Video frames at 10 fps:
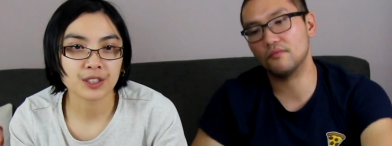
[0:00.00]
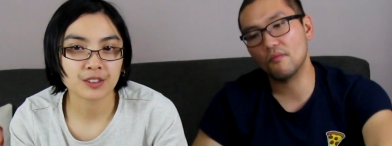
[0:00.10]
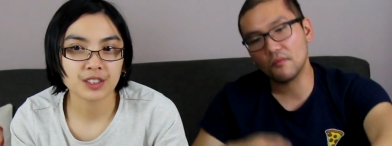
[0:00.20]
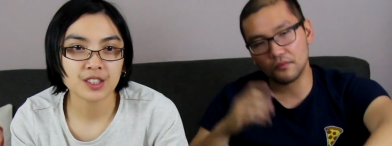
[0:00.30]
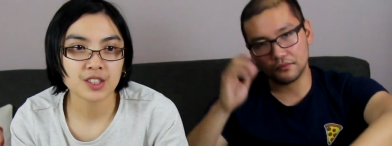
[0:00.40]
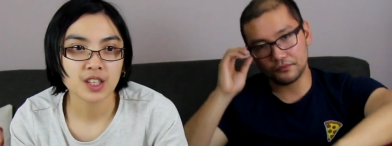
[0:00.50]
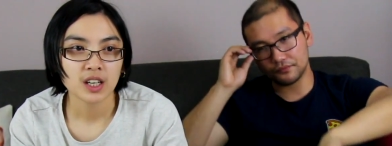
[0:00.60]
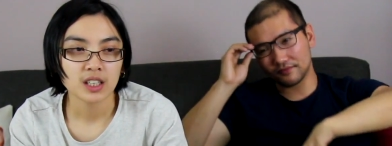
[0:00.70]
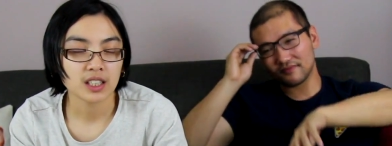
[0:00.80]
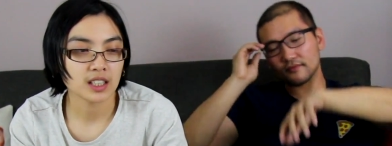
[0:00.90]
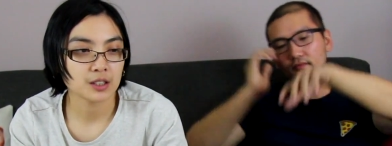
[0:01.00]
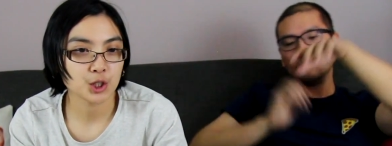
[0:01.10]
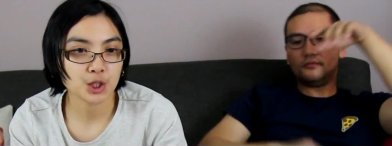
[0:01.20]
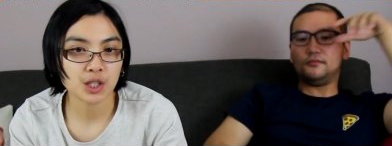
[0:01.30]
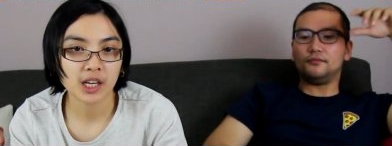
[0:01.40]
Speaker 1: figurines. Uh,
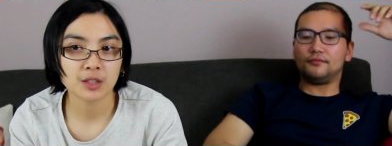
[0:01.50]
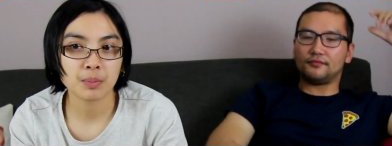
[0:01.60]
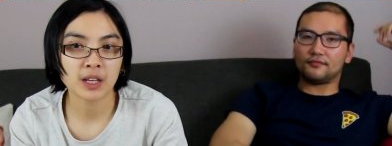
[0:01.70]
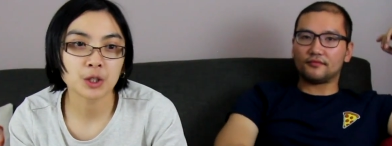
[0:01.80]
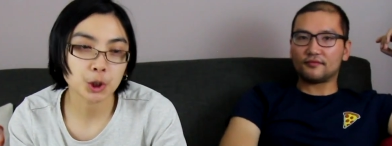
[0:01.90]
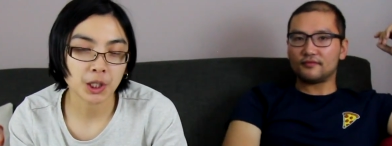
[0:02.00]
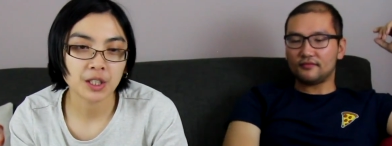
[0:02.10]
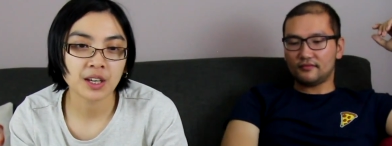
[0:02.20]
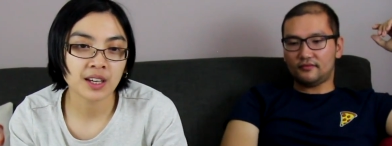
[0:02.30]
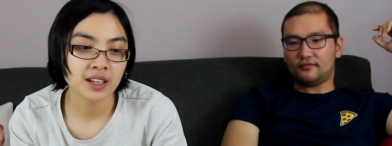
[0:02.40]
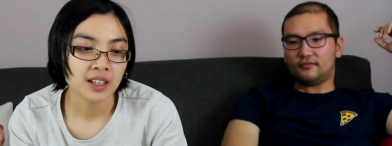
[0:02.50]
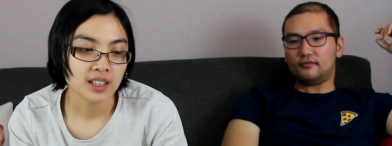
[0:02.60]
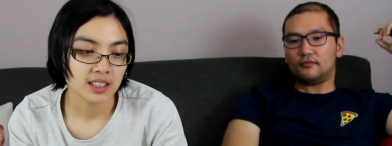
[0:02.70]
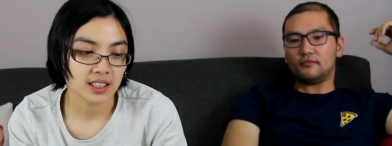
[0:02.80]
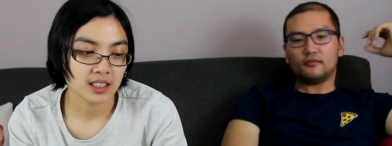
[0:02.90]
just like pin trading,
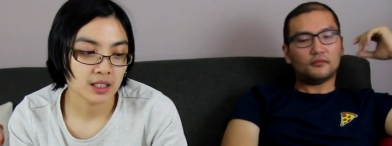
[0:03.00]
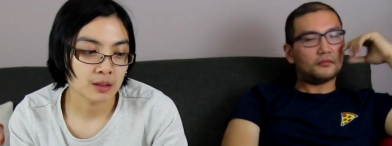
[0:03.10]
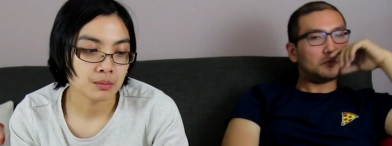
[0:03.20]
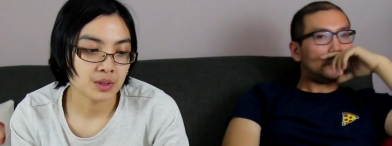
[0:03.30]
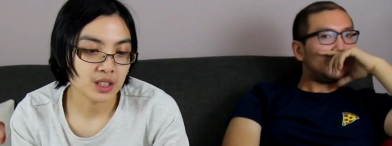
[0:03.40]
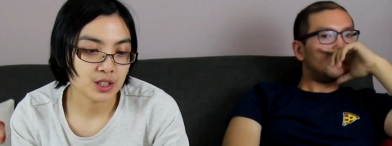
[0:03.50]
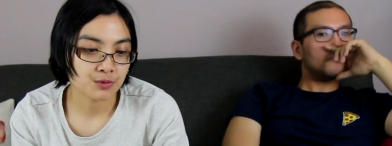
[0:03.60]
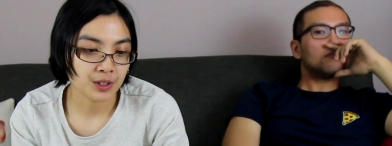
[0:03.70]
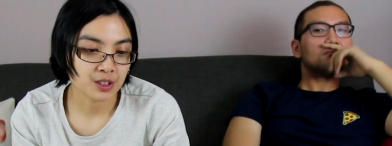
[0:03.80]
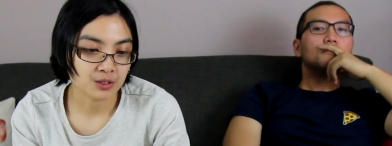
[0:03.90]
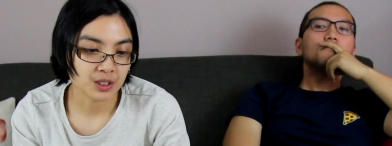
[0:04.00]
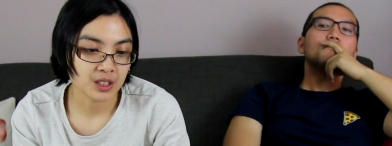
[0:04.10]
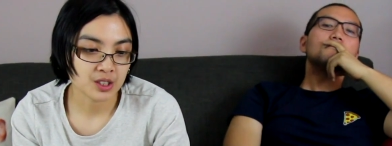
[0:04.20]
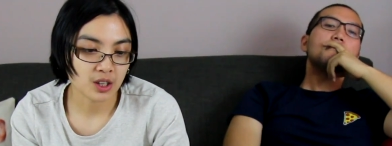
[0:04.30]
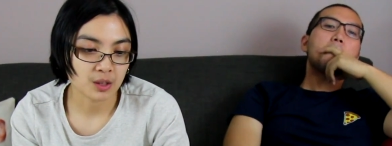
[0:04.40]
um, these
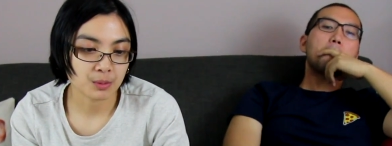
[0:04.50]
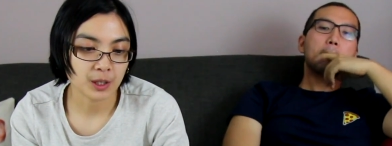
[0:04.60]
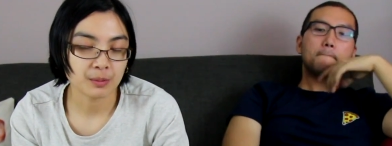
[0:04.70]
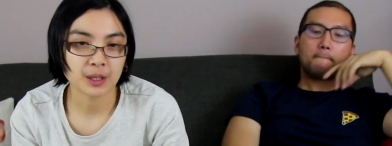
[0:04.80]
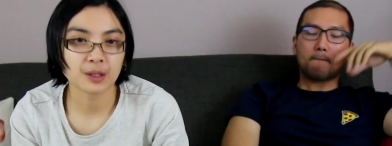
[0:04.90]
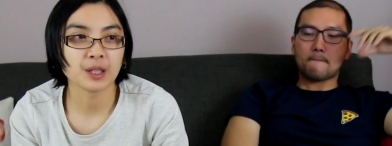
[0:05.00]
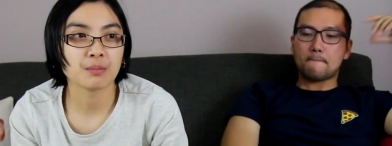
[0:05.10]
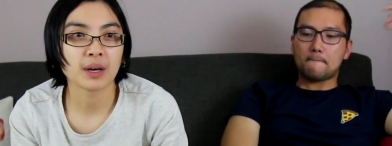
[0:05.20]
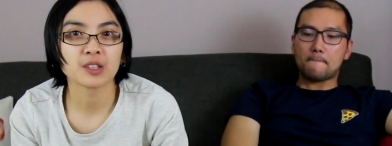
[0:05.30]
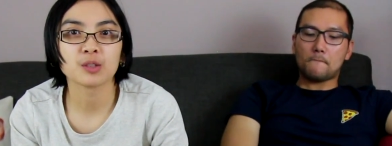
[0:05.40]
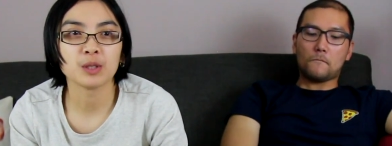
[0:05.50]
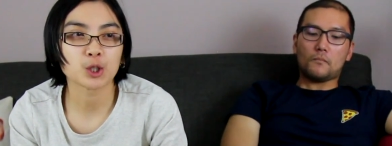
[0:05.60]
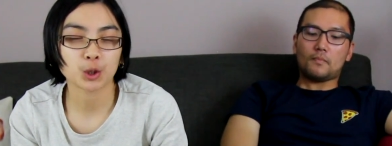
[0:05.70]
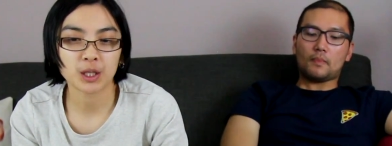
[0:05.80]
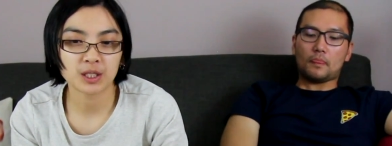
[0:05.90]
figurines are primarily meant to be
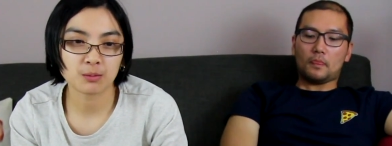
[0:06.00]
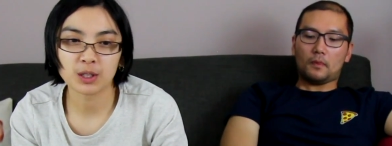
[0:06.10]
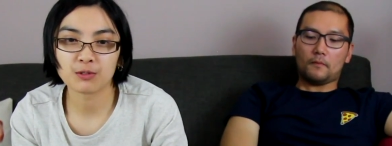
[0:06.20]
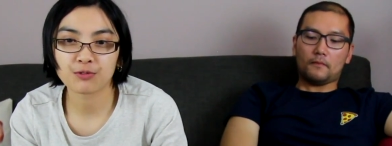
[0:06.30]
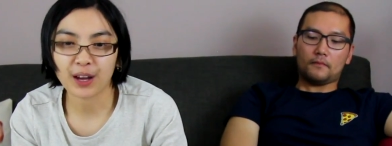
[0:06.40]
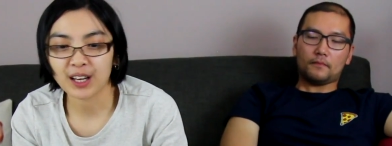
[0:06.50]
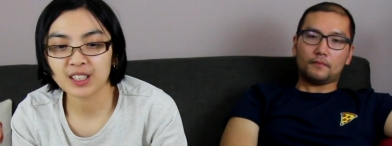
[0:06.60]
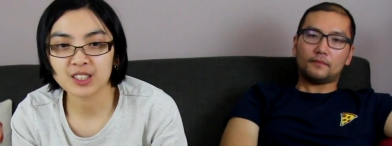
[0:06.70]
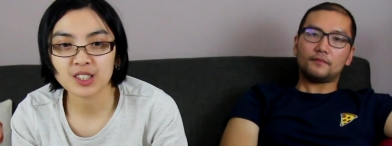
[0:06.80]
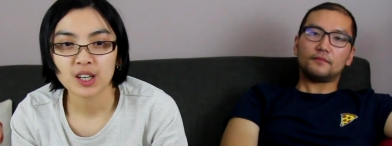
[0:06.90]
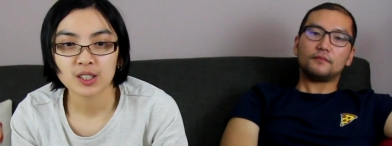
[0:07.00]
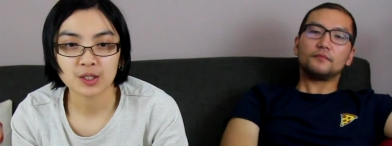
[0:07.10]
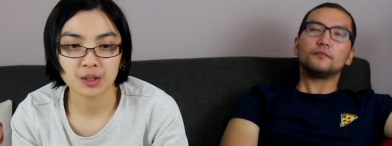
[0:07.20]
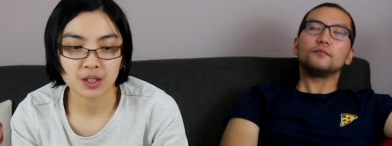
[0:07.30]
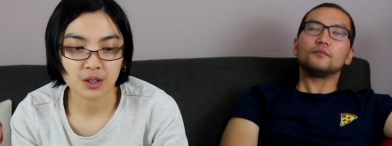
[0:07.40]
traded with fans
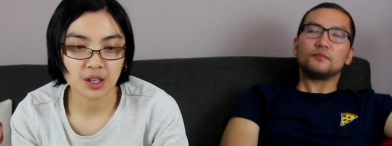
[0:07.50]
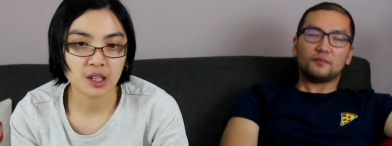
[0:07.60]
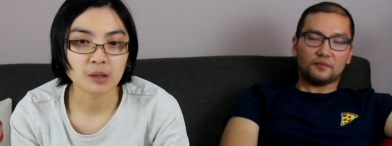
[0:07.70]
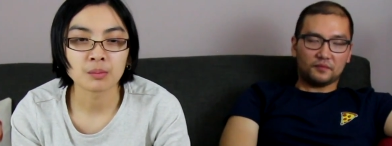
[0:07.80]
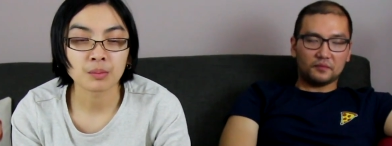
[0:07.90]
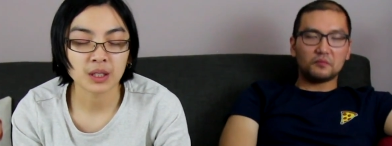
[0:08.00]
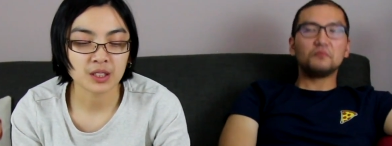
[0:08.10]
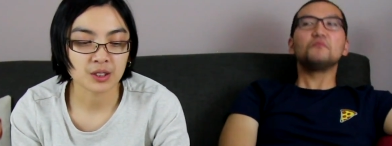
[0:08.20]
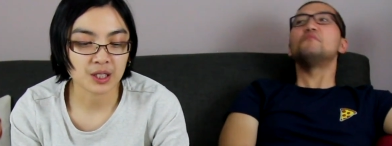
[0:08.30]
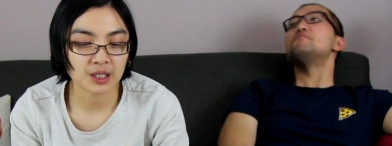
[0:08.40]
so that you can complete your